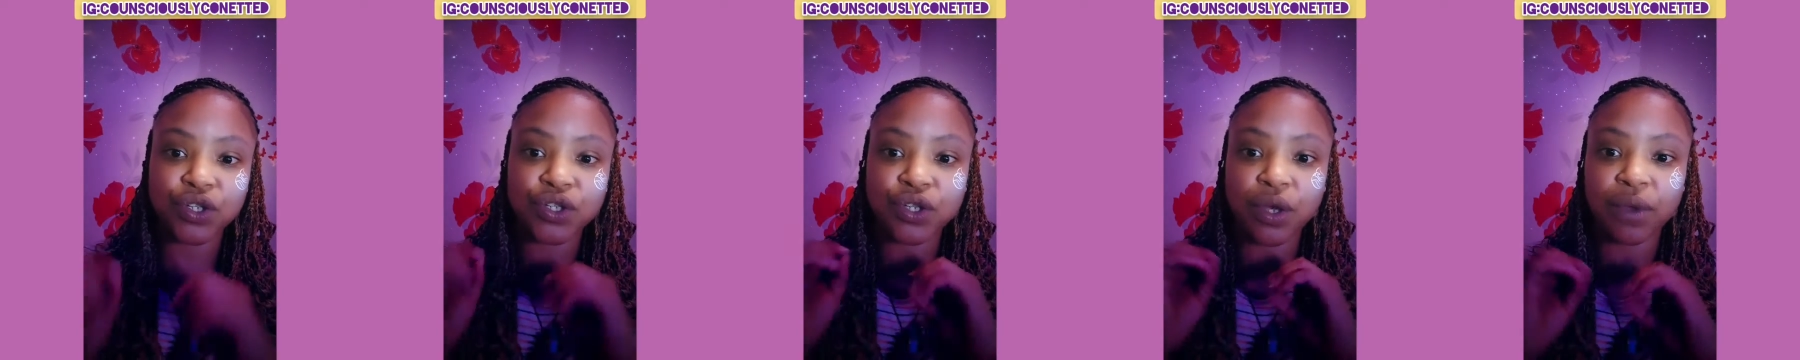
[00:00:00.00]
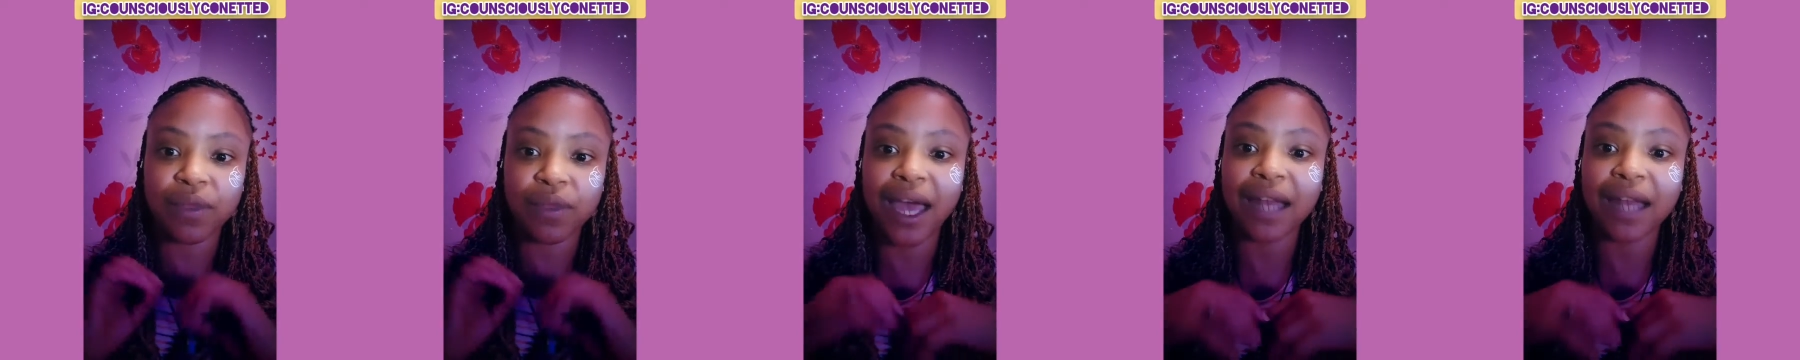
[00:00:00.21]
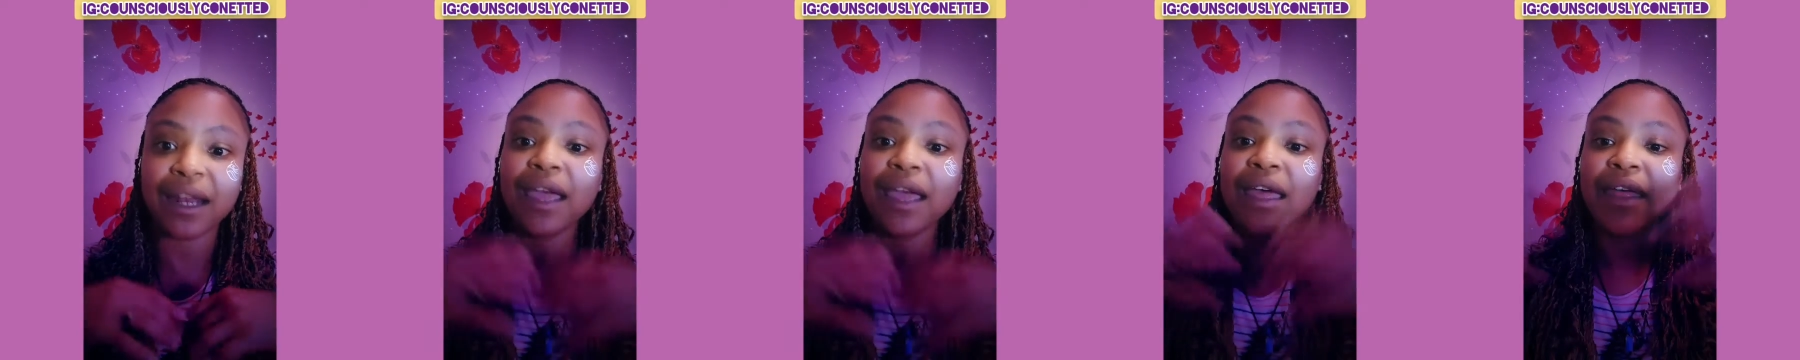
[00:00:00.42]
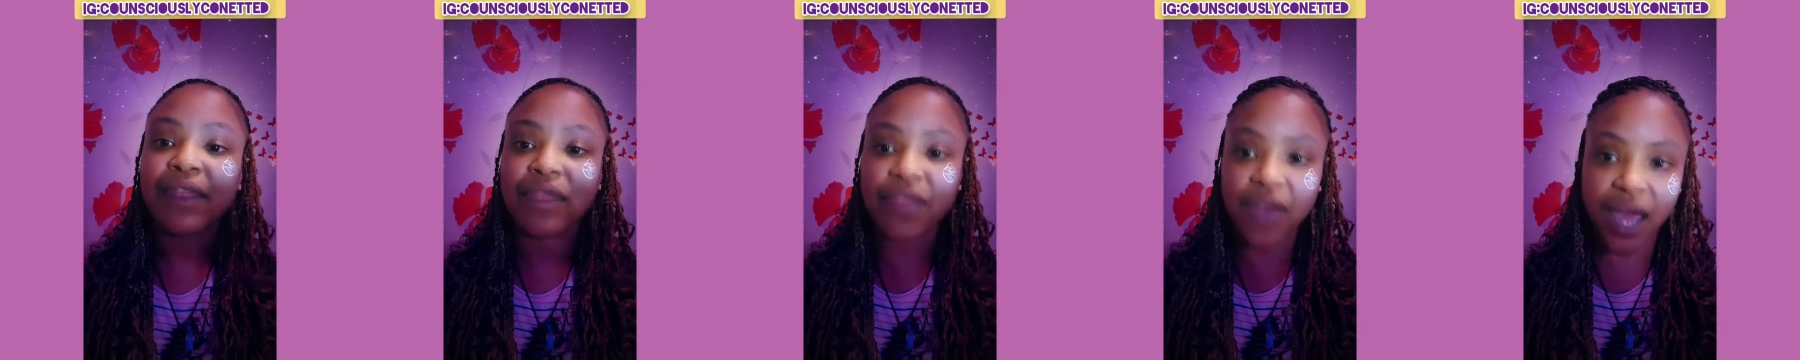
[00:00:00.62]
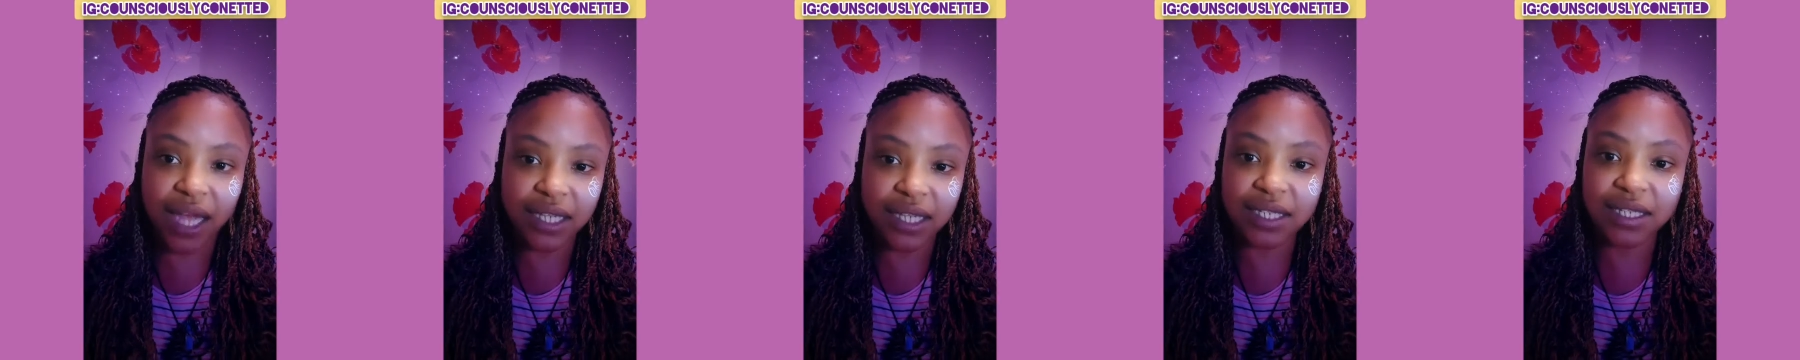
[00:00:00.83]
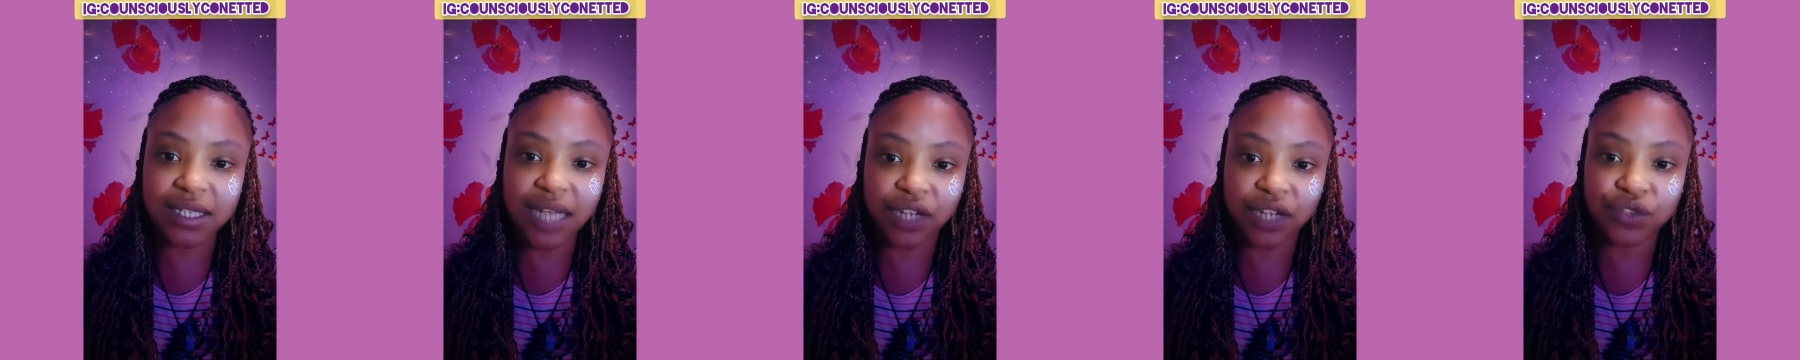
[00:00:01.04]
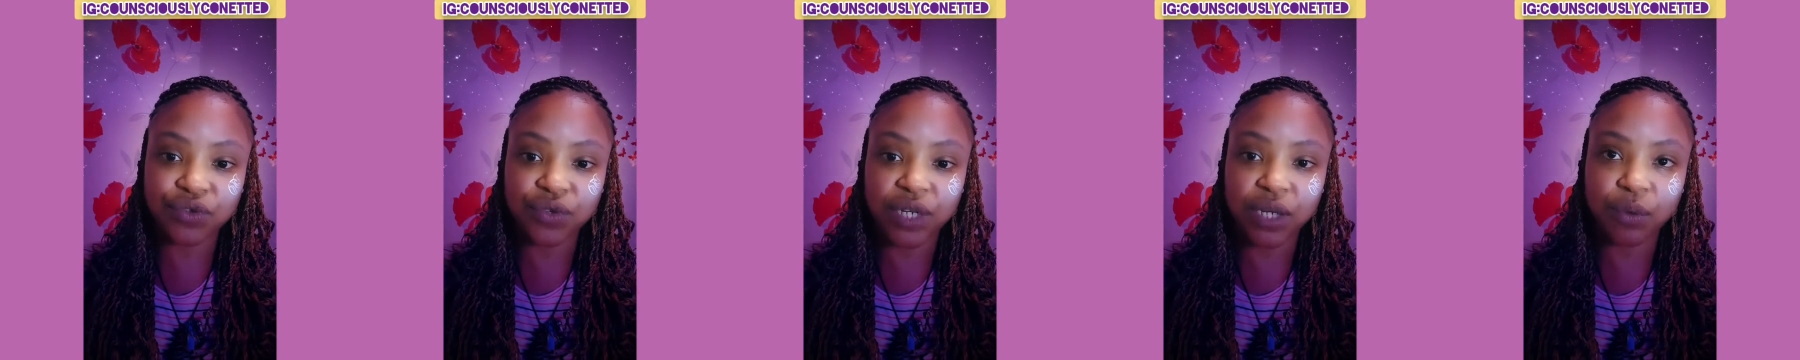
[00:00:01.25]
so that that's
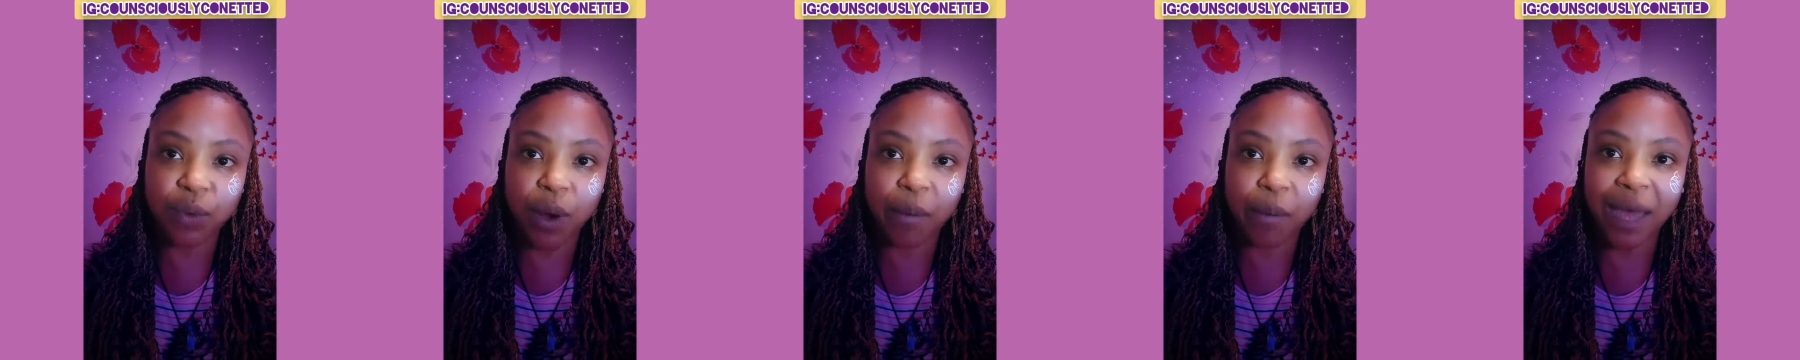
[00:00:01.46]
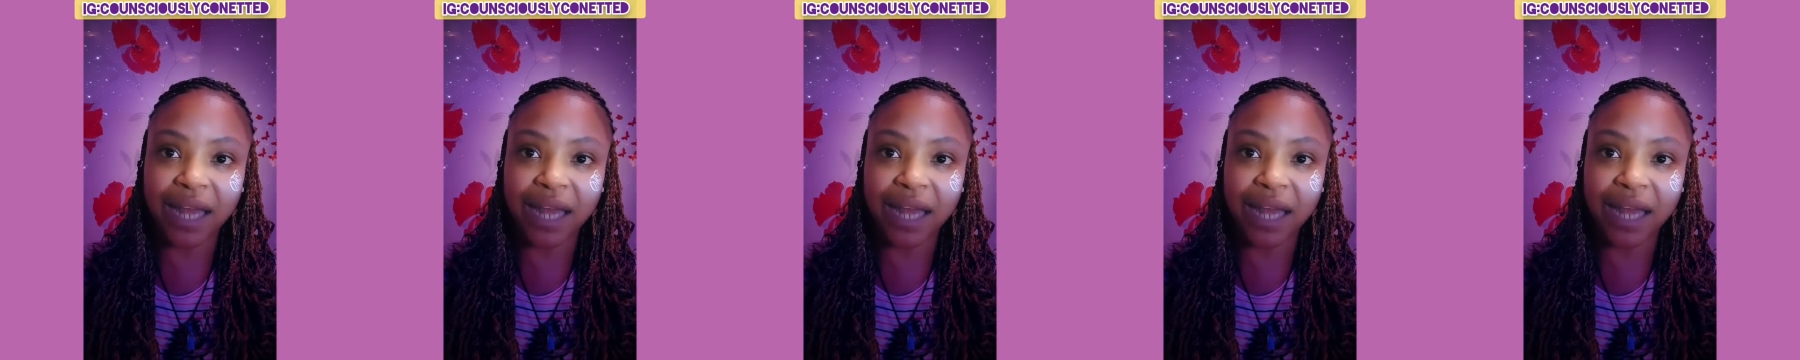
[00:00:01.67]
naturally what